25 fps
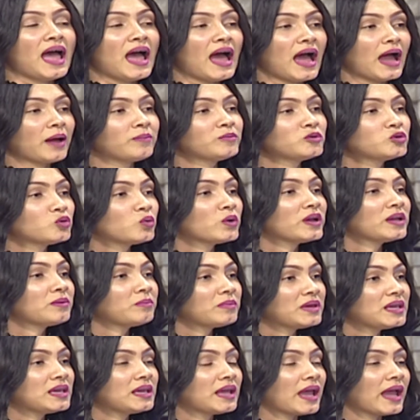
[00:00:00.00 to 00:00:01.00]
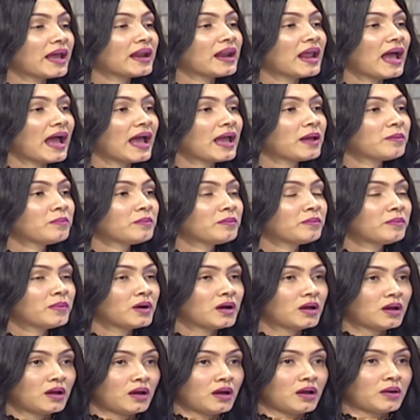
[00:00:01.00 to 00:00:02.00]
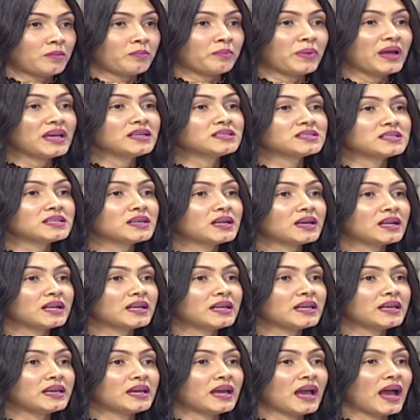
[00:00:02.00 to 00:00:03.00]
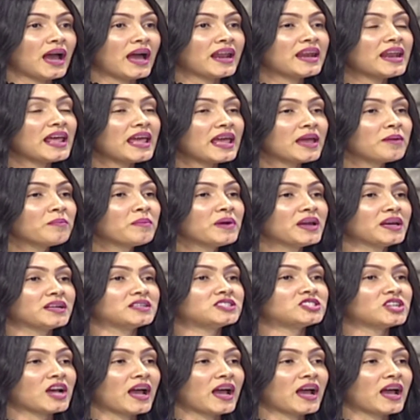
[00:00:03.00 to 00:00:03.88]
I'm doing me, and I'm basically an image.